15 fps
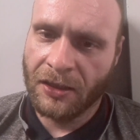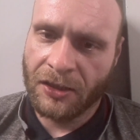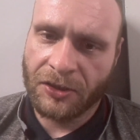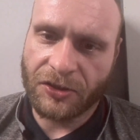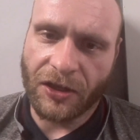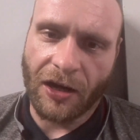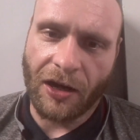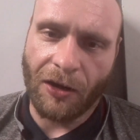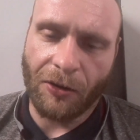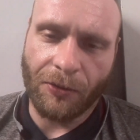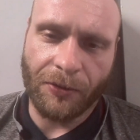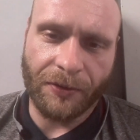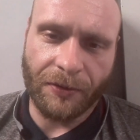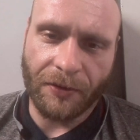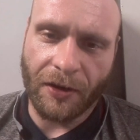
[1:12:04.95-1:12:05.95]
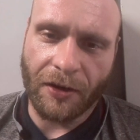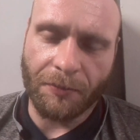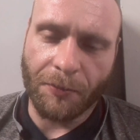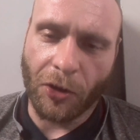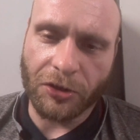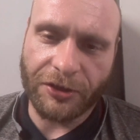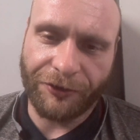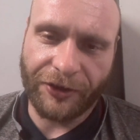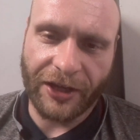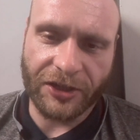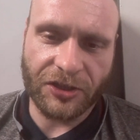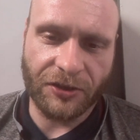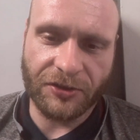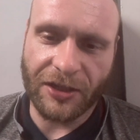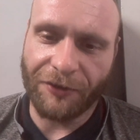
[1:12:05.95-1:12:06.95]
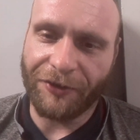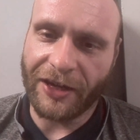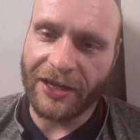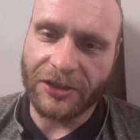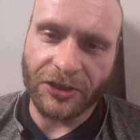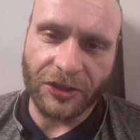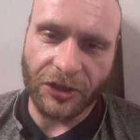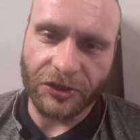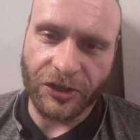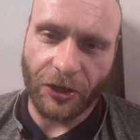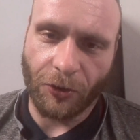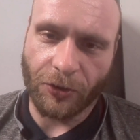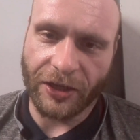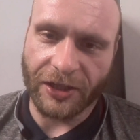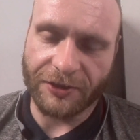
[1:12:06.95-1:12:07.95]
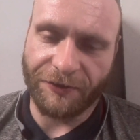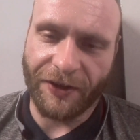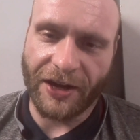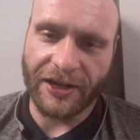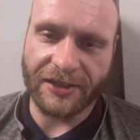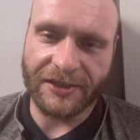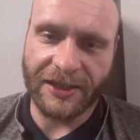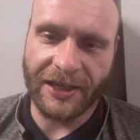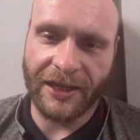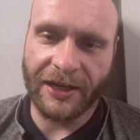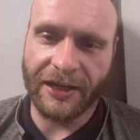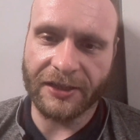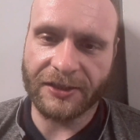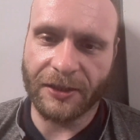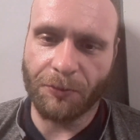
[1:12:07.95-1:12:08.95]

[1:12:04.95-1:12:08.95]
So mortification of self isn't a joke, it's very serious.